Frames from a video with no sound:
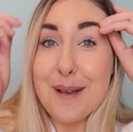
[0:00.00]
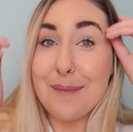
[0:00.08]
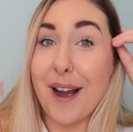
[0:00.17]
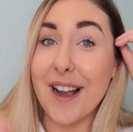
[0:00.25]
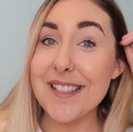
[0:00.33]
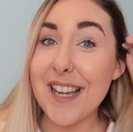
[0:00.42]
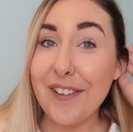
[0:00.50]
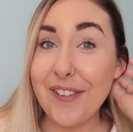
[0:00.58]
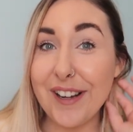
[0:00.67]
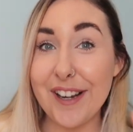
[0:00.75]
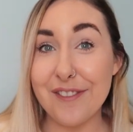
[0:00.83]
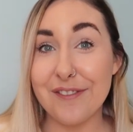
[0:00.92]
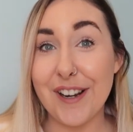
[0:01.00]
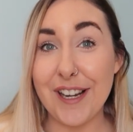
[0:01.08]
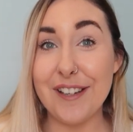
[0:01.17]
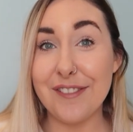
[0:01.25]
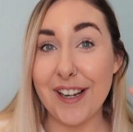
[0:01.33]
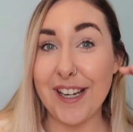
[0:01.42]
But I definitely
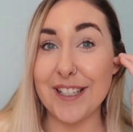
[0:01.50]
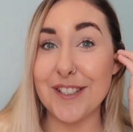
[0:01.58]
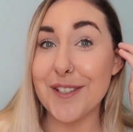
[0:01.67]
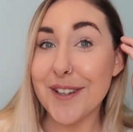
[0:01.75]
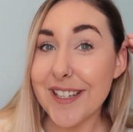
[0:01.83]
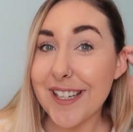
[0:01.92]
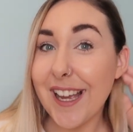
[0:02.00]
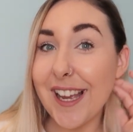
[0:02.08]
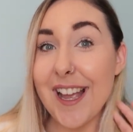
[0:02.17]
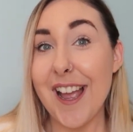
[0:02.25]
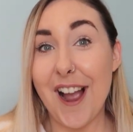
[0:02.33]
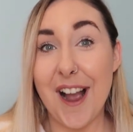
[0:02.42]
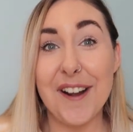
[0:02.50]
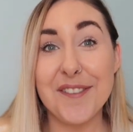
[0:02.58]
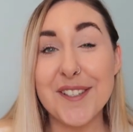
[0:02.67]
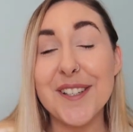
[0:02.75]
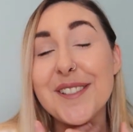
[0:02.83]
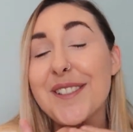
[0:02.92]
really enjoyed it. I've
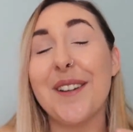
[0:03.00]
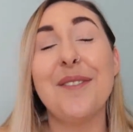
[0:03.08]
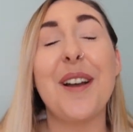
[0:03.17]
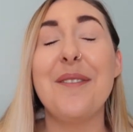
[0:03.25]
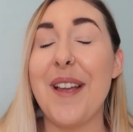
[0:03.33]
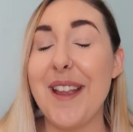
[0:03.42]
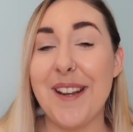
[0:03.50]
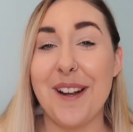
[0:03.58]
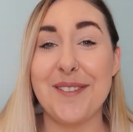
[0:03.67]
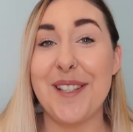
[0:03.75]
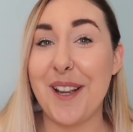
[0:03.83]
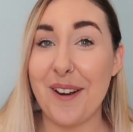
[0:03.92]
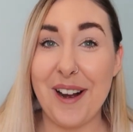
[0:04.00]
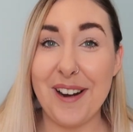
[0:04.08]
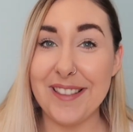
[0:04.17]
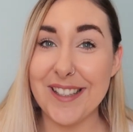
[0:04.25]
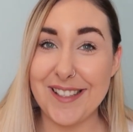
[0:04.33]
just done my makeup to go out in the